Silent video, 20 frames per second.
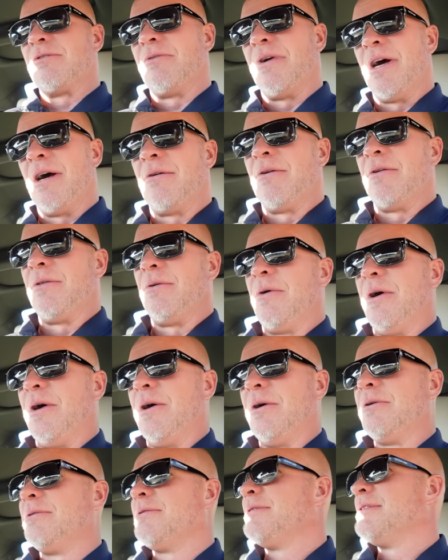around on the
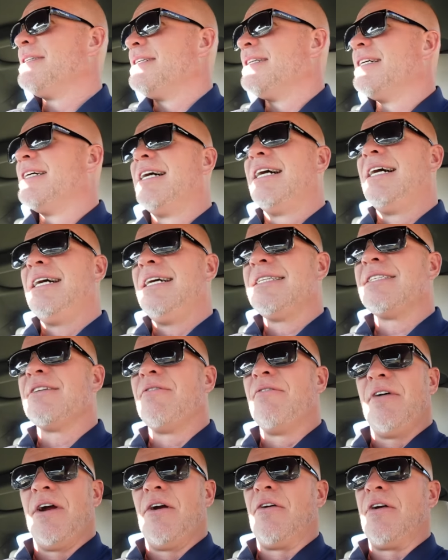road. It's a
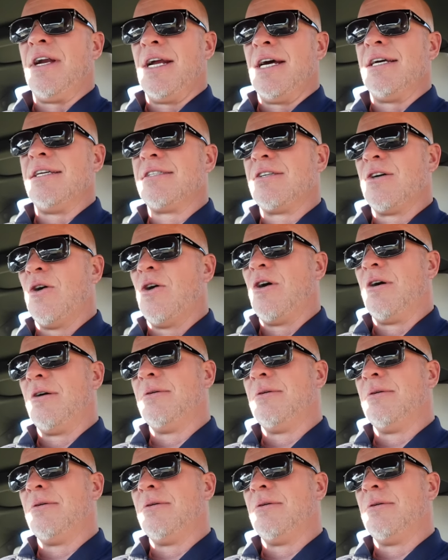very nice car.